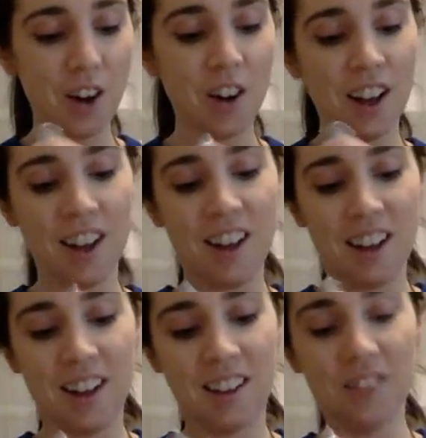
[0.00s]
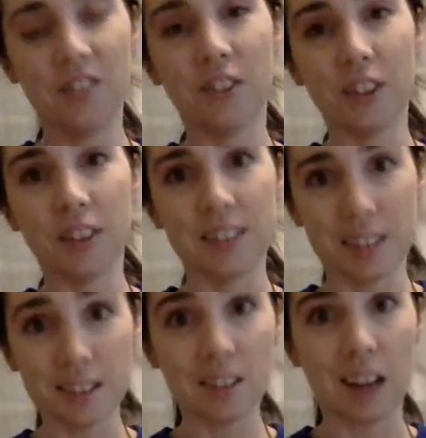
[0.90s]
So this
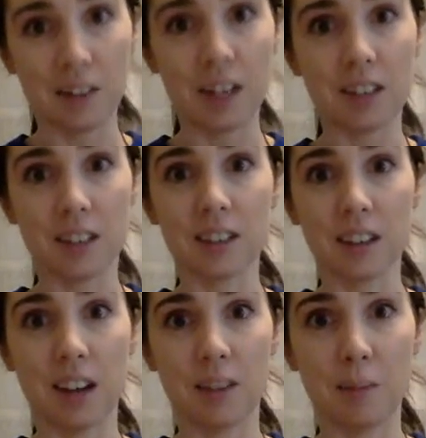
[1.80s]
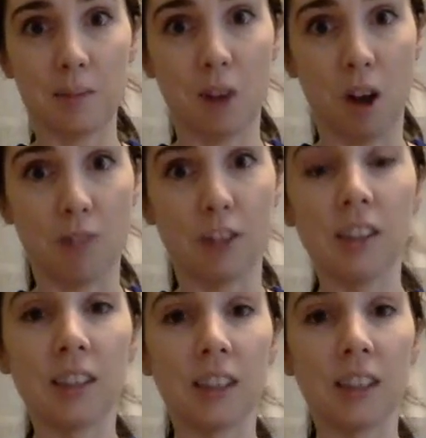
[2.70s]
gets a lot of icing. It's kind of awful.